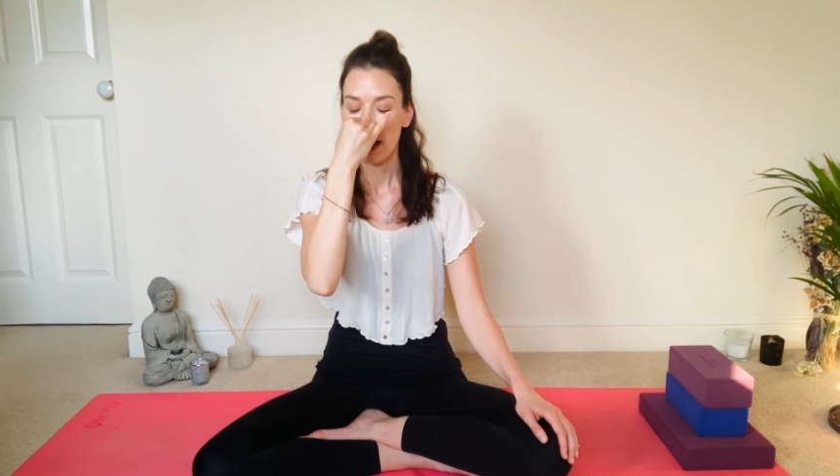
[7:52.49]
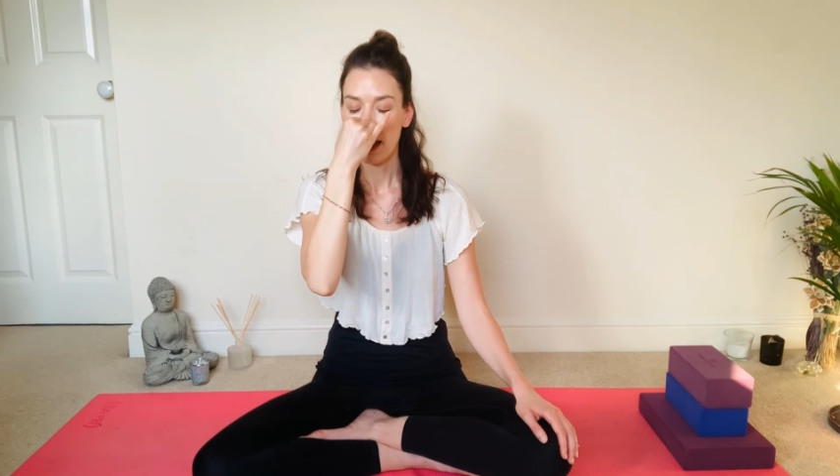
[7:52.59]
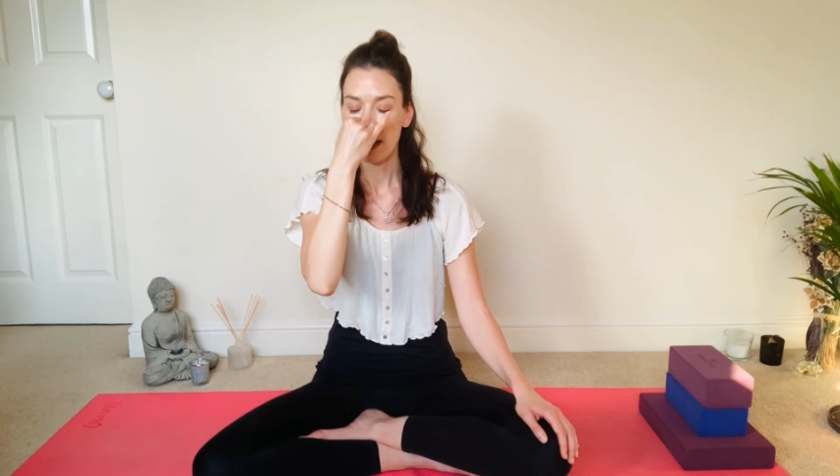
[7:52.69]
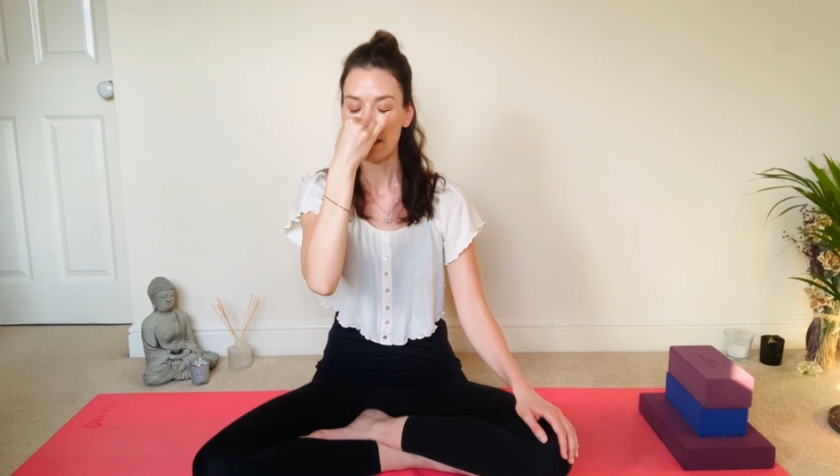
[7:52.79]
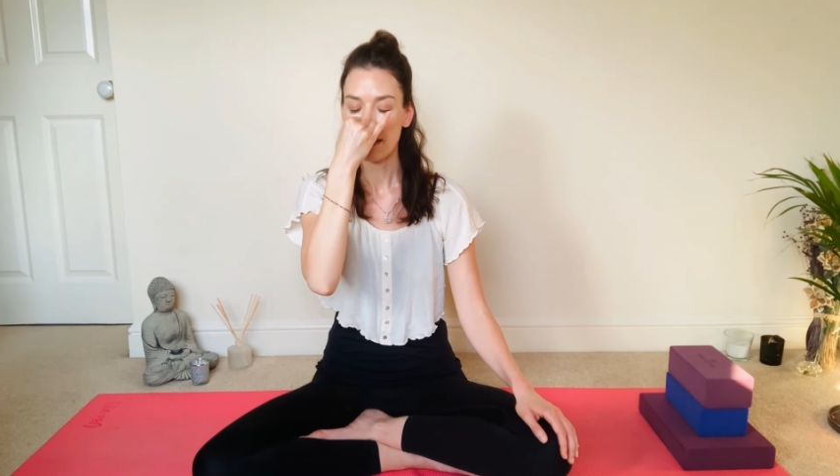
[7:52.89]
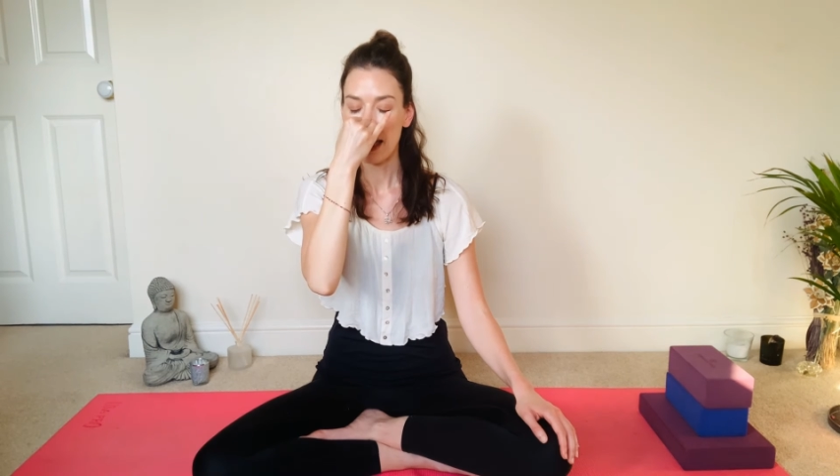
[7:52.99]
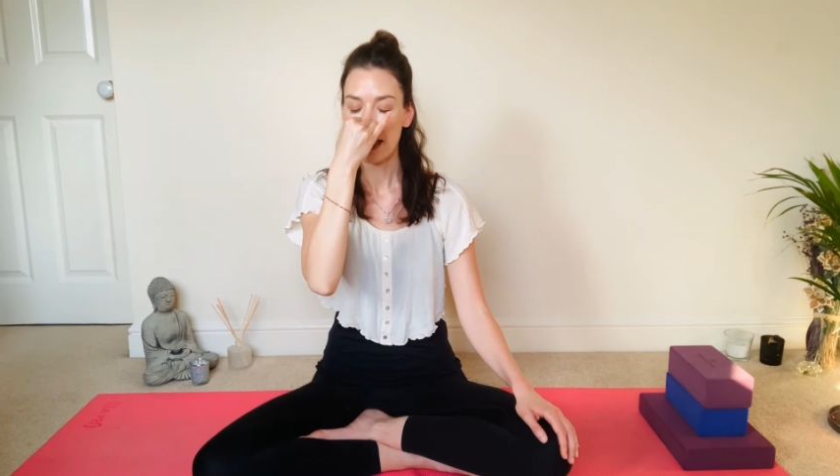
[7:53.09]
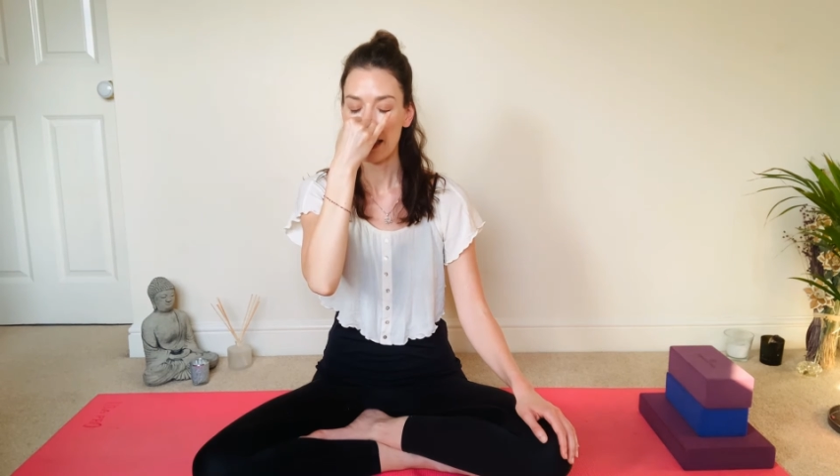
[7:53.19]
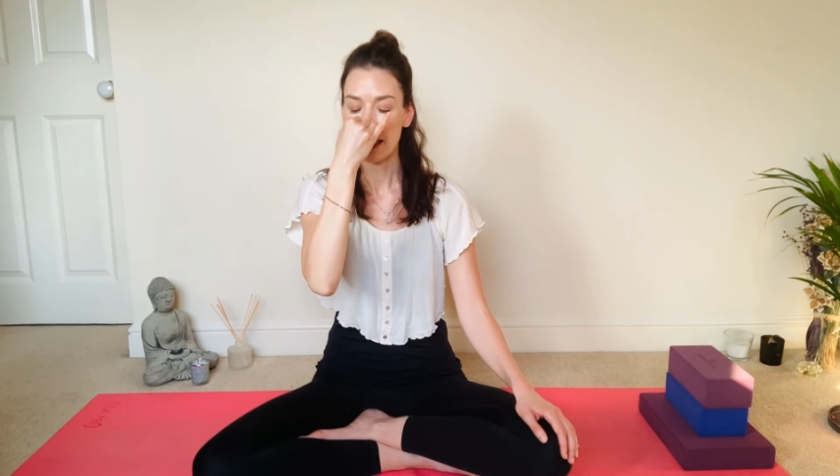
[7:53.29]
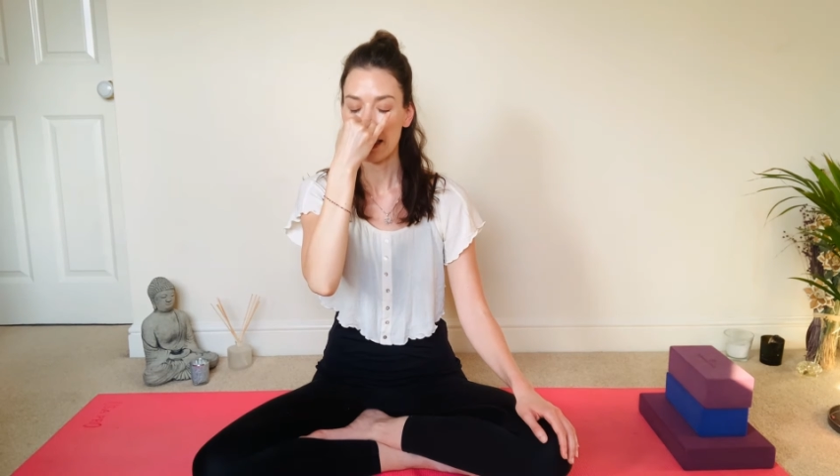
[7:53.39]

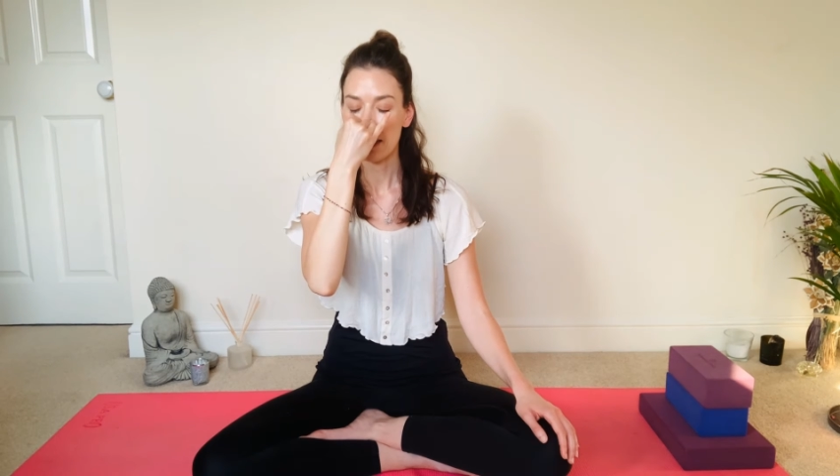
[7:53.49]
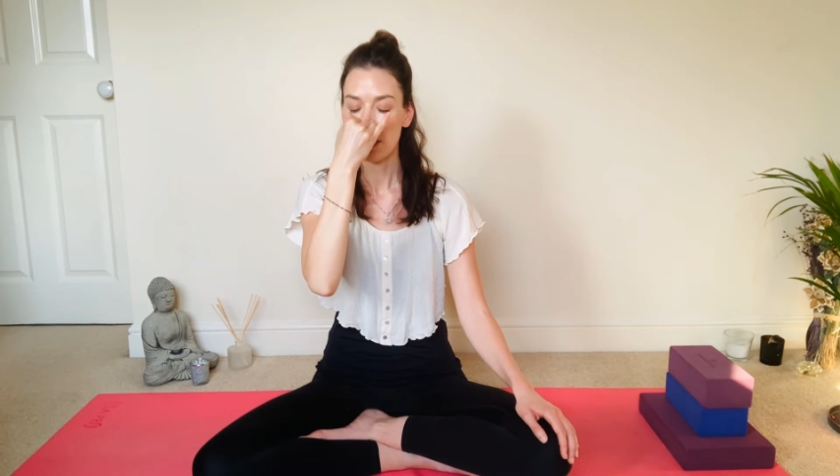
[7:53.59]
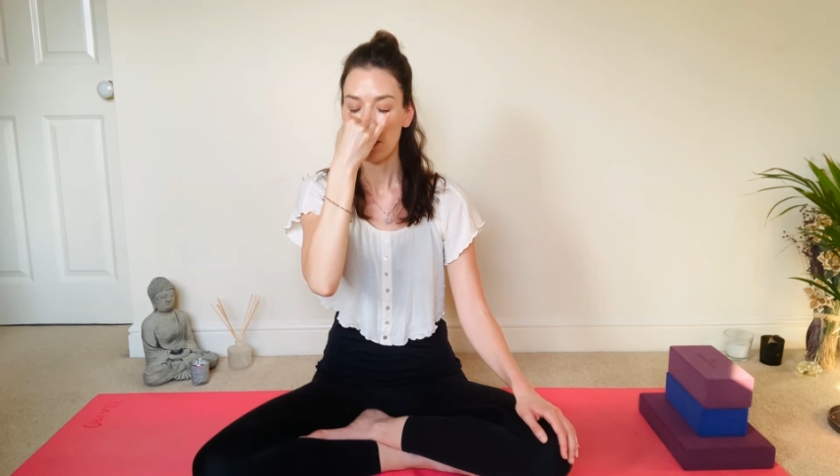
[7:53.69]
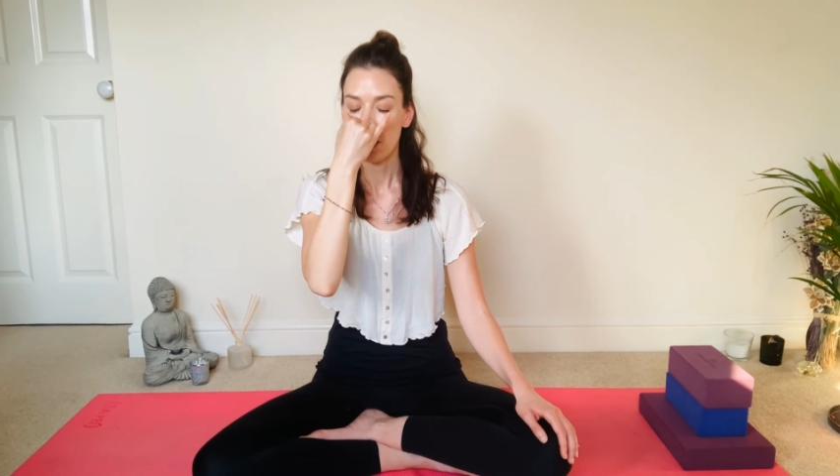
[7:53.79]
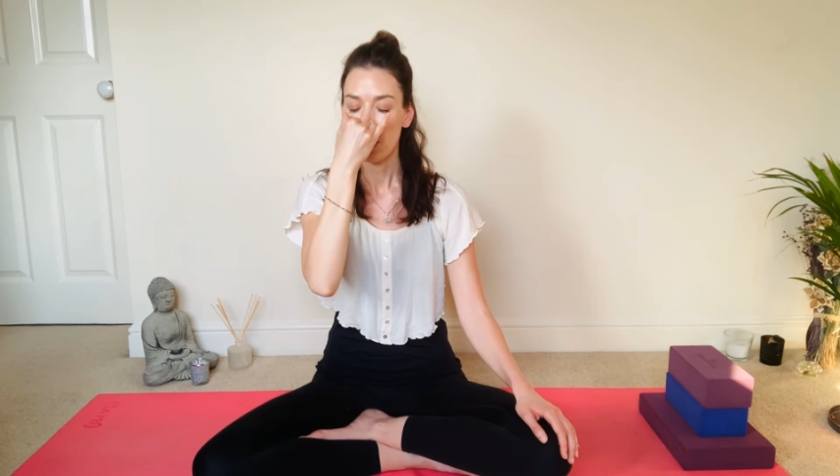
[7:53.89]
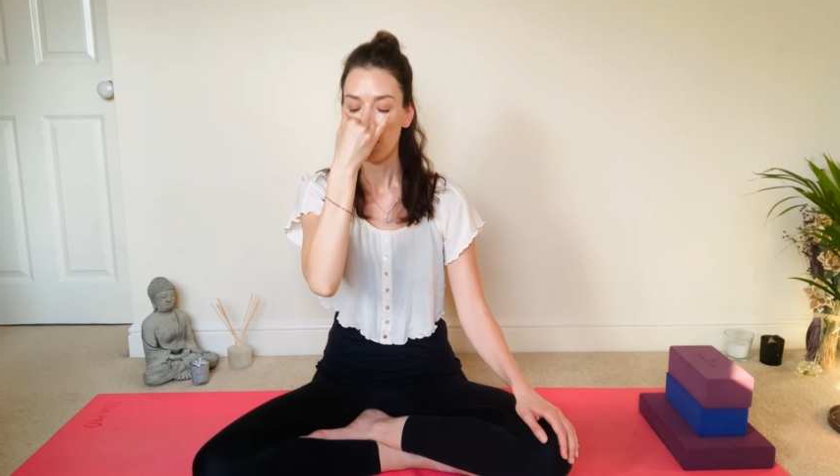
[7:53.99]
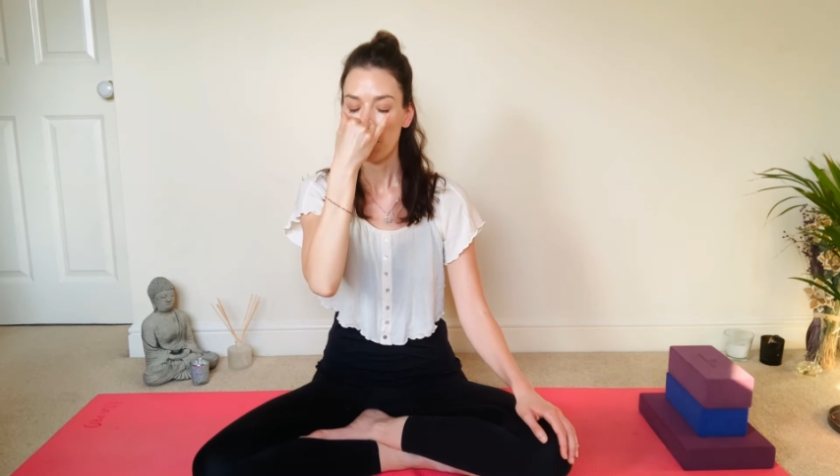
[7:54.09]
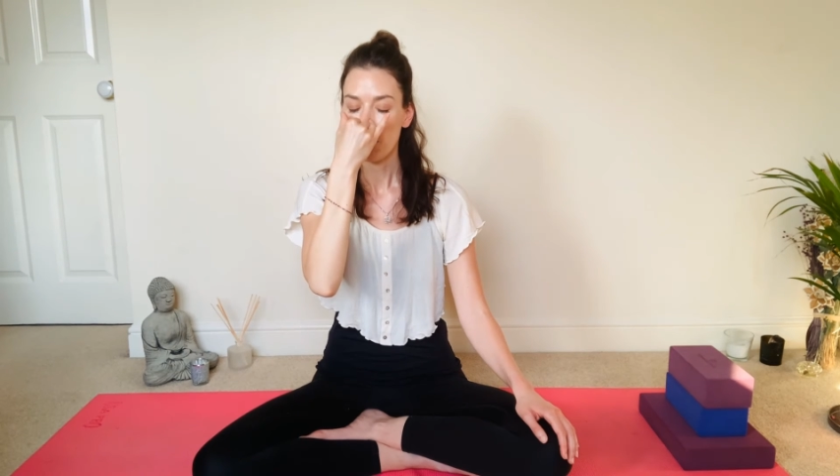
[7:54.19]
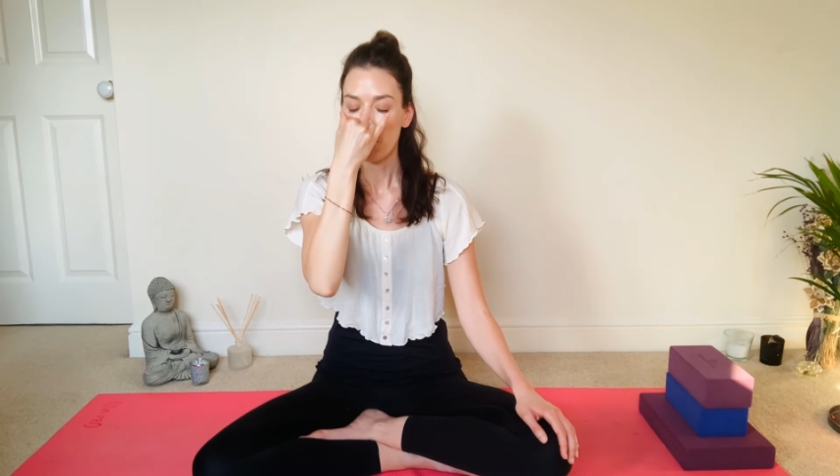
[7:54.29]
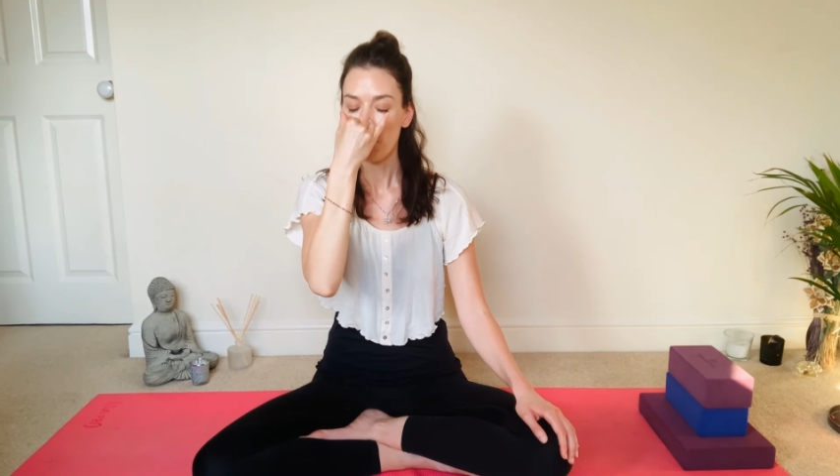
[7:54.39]
Exhaling through the